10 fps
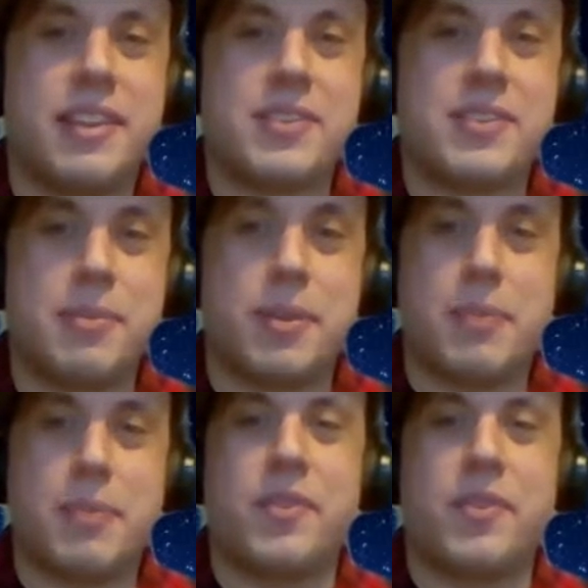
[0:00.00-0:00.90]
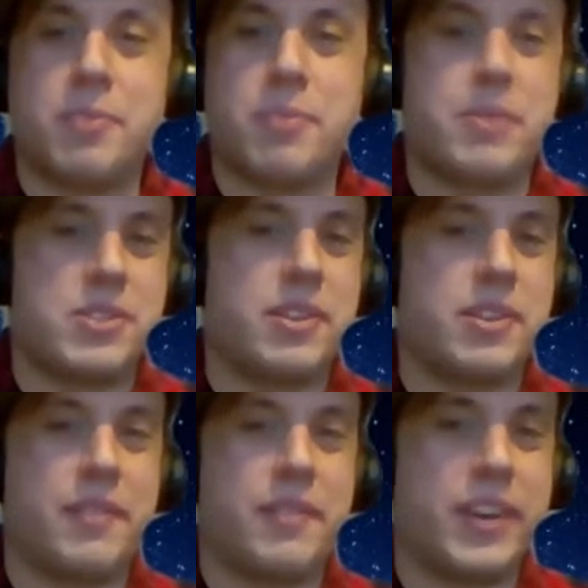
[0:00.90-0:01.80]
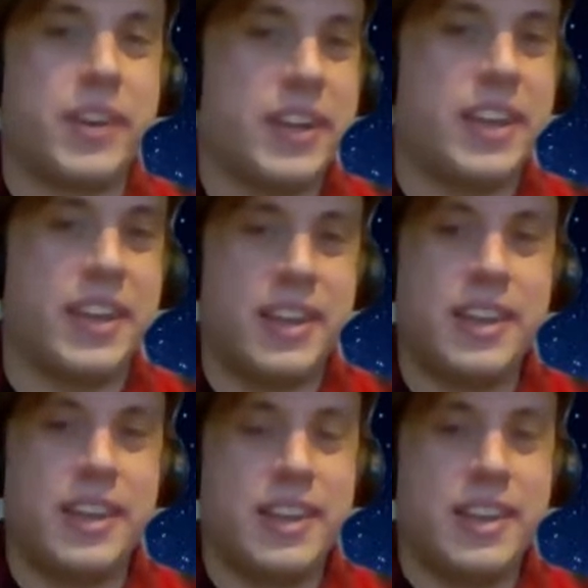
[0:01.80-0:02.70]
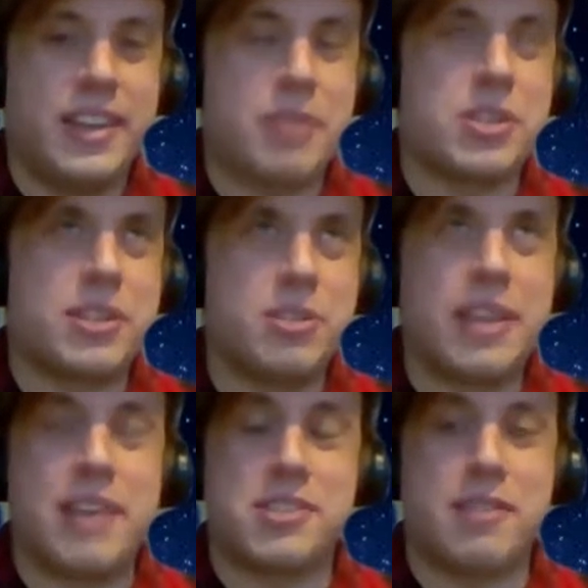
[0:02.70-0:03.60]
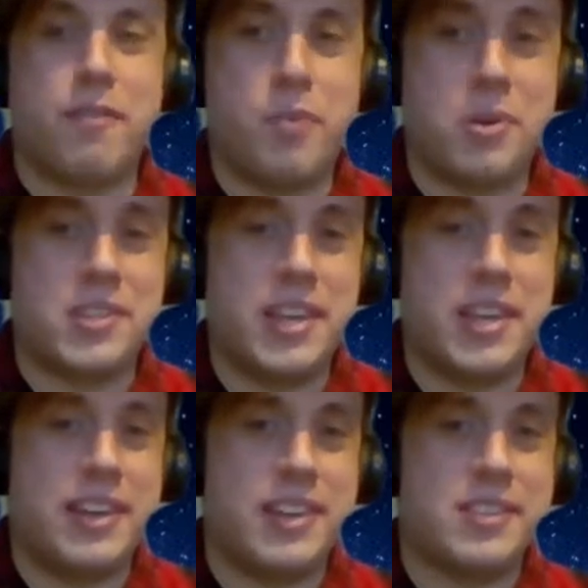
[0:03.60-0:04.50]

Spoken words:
That was like one of my first, when I was still like big. Yeah, that was like 2014.